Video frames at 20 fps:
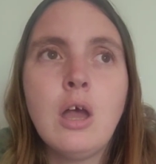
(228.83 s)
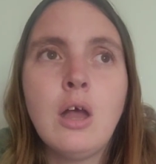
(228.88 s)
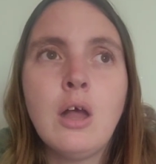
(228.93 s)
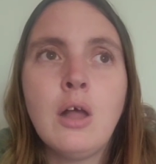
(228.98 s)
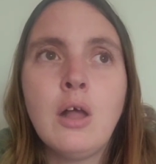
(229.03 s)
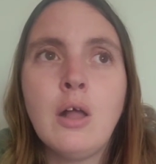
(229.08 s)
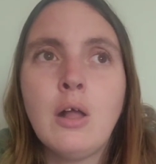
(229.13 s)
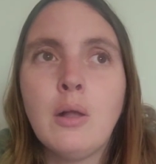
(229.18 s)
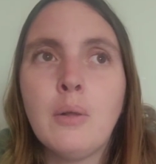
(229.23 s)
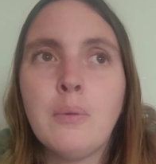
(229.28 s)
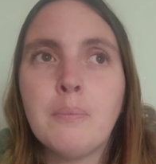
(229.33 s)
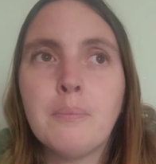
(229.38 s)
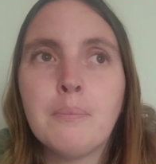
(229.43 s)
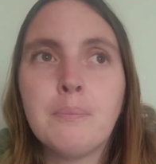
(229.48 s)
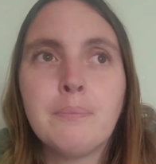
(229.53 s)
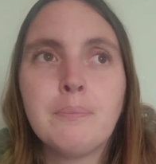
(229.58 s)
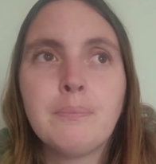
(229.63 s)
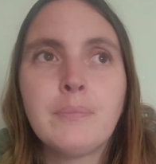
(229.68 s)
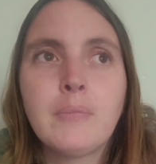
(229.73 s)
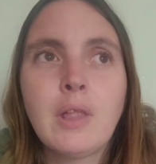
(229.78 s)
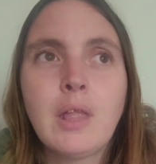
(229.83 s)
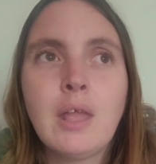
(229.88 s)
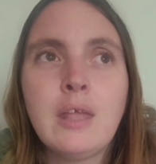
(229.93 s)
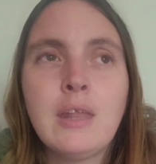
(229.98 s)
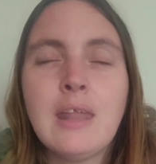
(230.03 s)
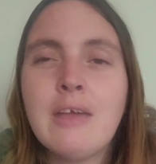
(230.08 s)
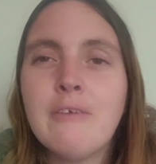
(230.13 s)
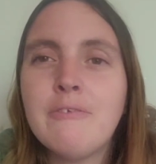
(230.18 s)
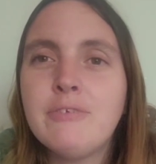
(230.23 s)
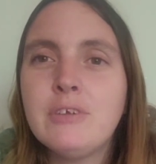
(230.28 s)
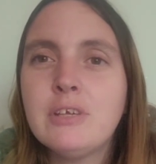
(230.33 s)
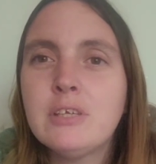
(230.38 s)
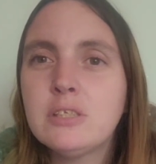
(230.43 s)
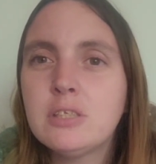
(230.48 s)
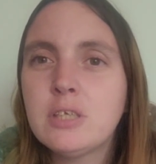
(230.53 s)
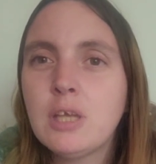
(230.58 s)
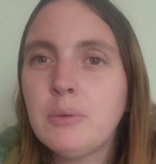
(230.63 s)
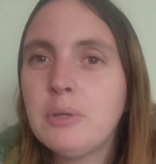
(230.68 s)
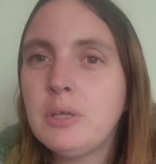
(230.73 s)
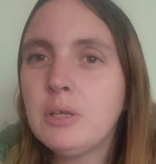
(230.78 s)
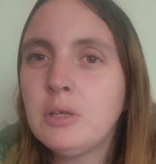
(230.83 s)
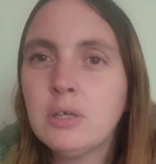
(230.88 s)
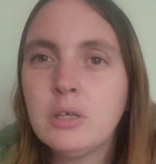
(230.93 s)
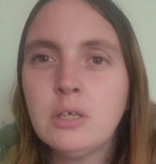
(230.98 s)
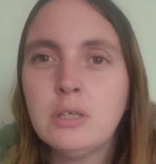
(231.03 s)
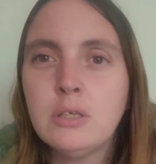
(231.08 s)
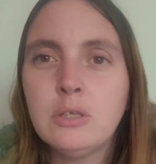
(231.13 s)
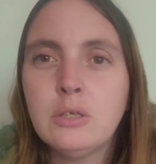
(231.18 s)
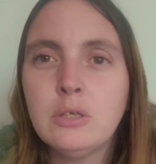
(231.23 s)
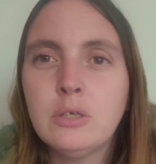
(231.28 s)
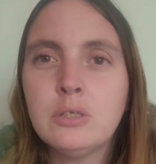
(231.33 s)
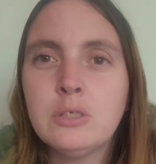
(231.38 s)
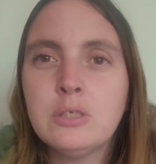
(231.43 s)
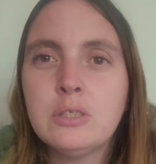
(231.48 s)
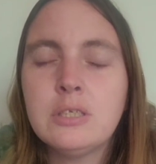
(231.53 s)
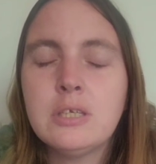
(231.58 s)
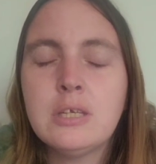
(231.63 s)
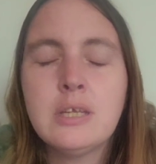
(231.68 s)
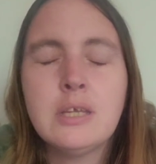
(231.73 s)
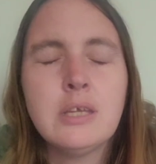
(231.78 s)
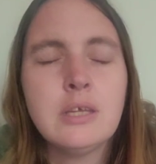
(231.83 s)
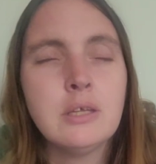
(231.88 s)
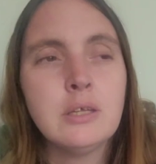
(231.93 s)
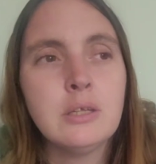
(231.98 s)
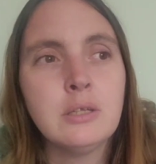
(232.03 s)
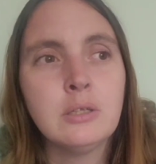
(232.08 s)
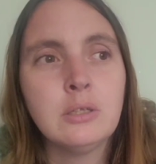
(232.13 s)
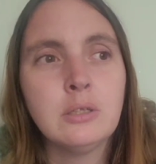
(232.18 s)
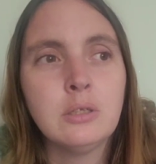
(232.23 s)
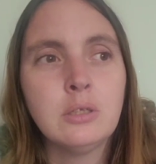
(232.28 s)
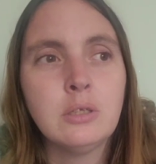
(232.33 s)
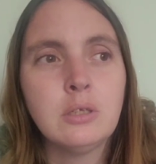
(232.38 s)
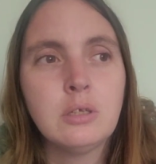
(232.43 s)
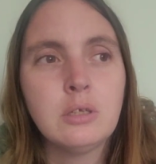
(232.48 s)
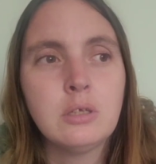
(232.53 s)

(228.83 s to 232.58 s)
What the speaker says: and everything's going good until